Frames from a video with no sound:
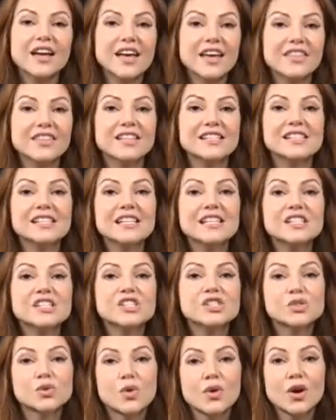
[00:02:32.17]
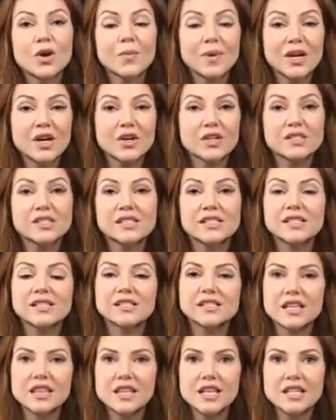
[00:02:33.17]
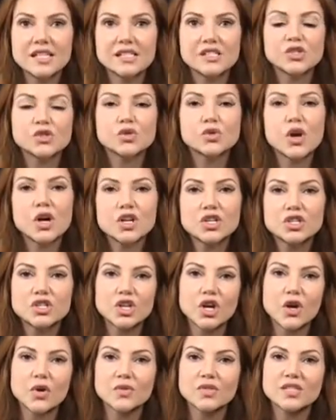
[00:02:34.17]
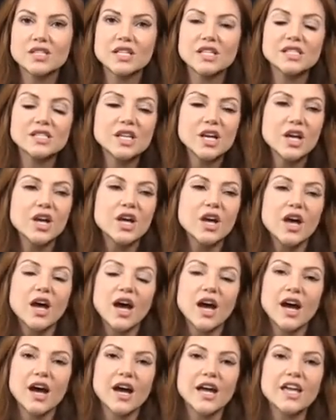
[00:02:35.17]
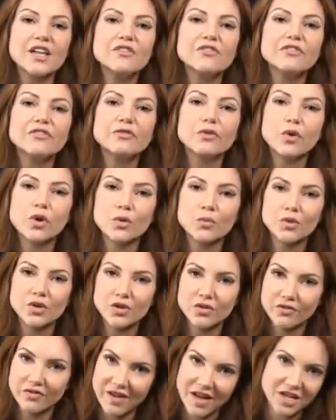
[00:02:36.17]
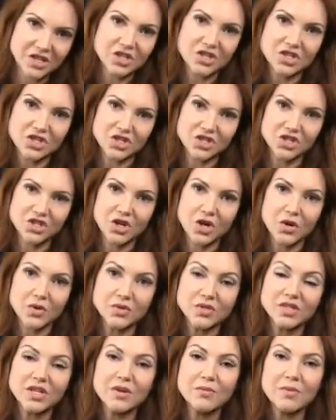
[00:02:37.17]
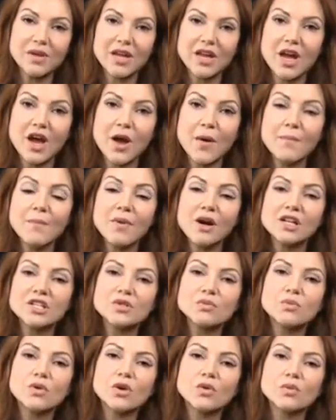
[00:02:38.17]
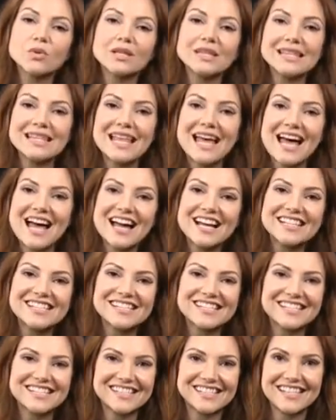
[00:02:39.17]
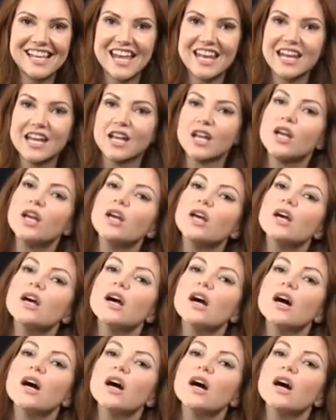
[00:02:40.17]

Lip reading: Again, these in-store appearances, these trunk shows, these informal fashion shows can be a much more relaxed setting,